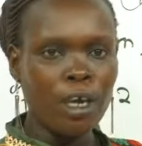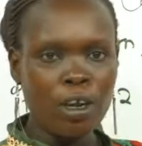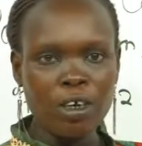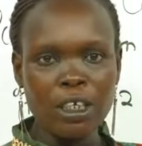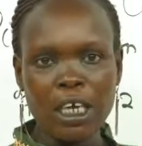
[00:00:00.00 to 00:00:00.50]
a
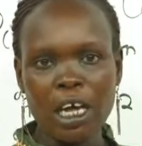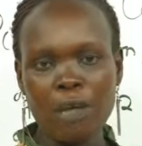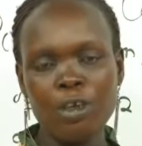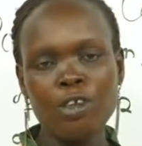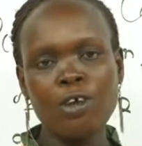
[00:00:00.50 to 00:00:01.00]
long time,
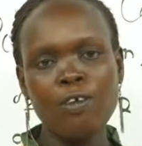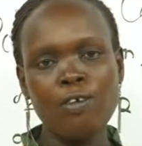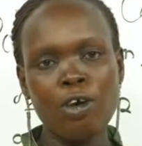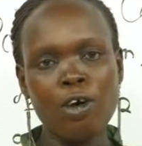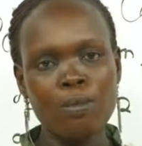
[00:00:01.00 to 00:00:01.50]
it will
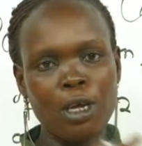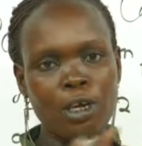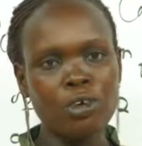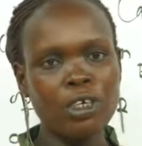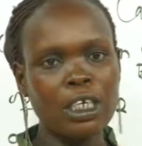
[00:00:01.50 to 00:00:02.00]
form a
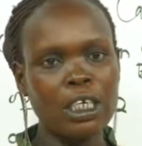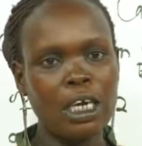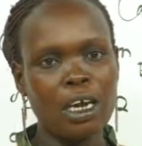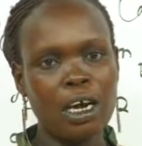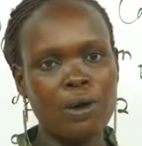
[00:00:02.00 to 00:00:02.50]
coating
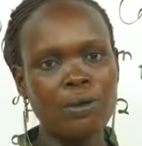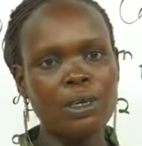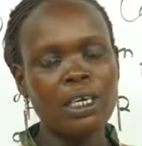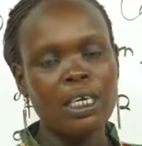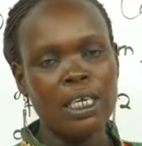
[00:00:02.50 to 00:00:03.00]
around
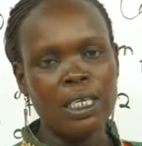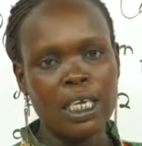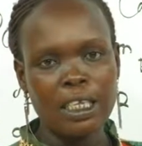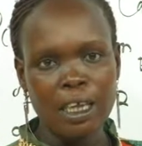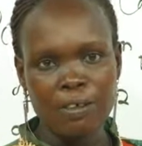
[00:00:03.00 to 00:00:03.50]
the
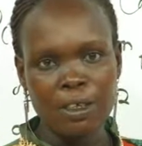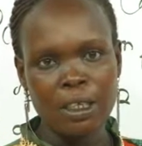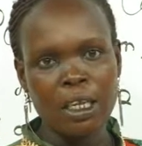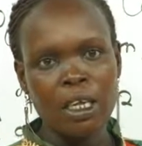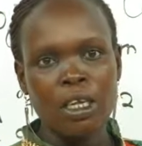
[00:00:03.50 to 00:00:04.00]
surface.
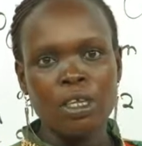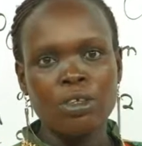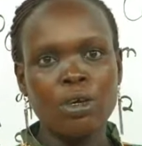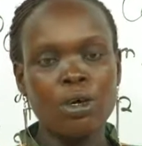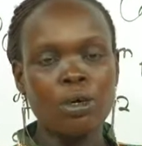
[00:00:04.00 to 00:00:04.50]

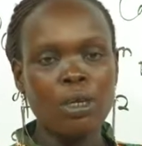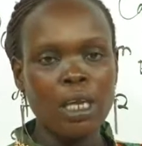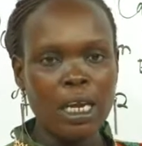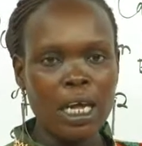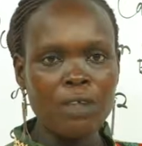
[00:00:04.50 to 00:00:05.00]
So
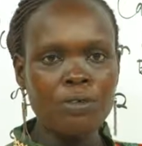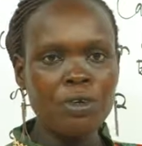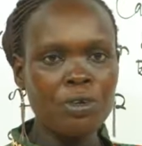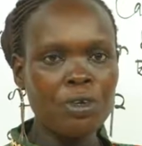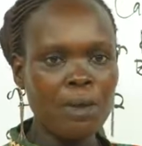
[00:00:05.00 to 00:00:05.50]
learners, we
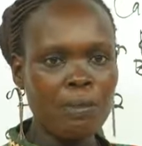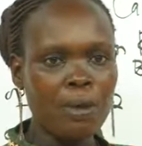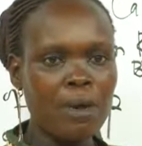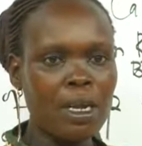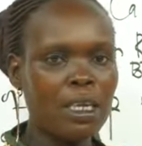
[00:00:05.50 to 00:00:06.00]
need to
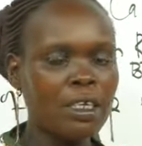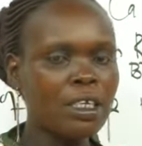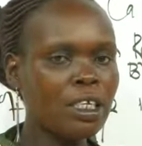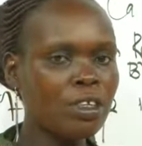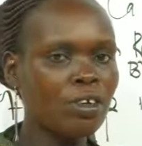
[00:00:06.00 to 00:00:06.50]
remember that
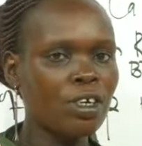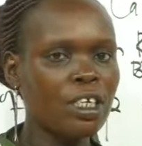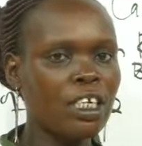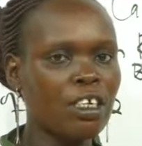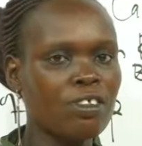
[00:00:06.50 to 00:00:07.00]
this
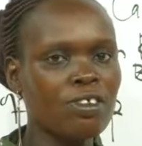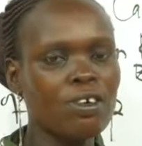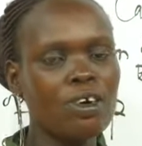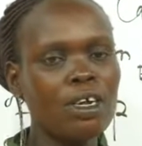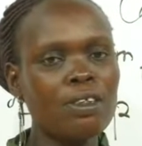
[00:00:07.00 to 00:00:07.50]
coating is
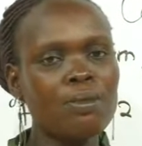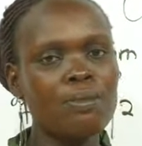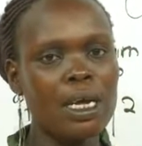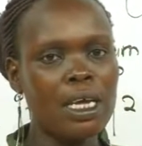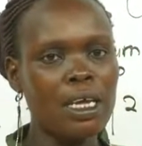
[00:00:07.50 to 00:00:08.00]
caused
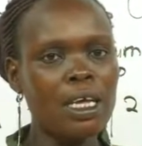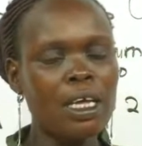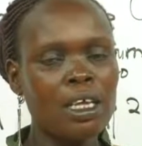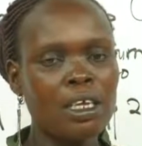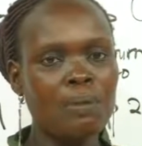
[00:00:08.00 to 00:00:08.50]
by
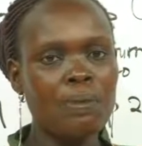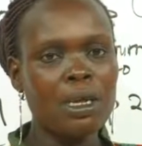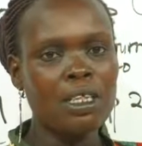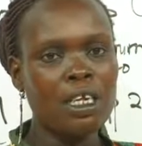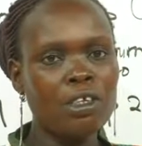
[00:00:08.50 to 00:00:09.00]
the
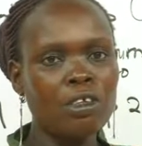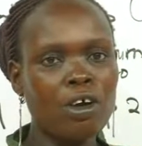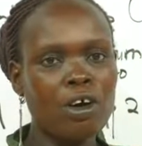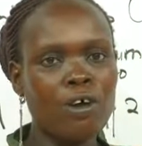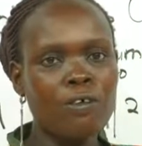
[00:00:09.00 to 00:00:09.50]
presence
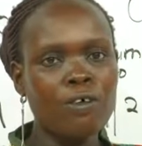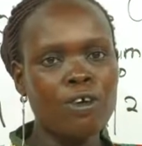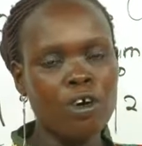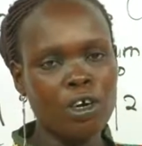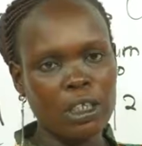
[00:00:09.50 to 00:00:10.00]
of
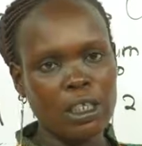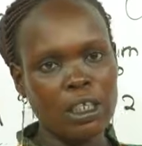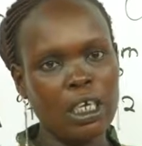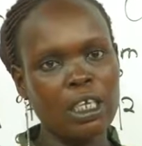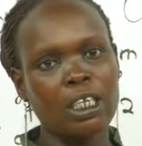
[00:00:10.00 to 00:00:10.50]

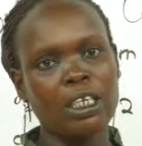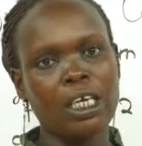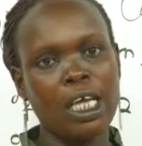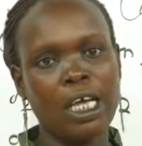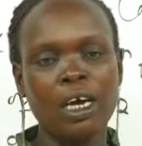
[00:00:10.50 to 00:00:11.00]
oxygen in the
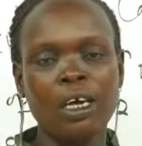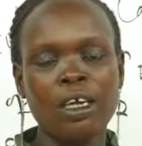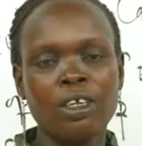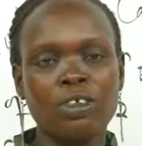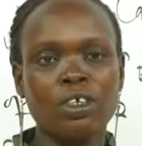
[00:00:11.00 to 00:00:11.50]
air.
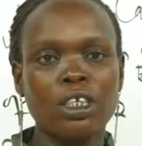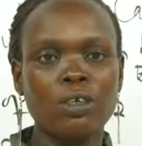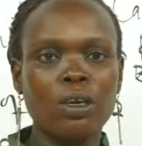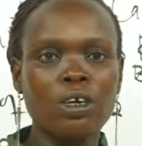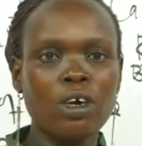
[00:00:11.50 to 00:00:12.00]
So it
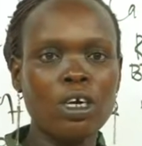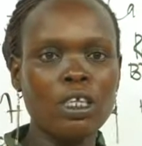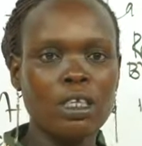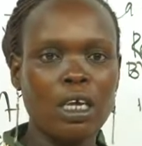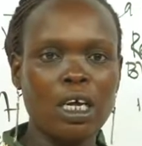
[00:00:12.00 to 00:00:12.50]
will cause
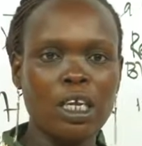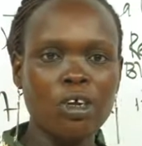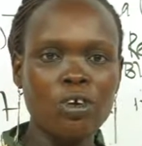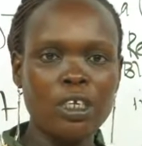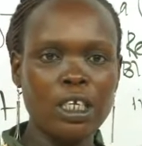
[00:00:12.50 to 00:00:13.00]
the
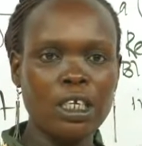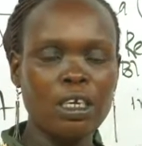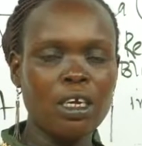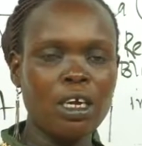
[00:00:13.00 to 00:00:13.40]
coating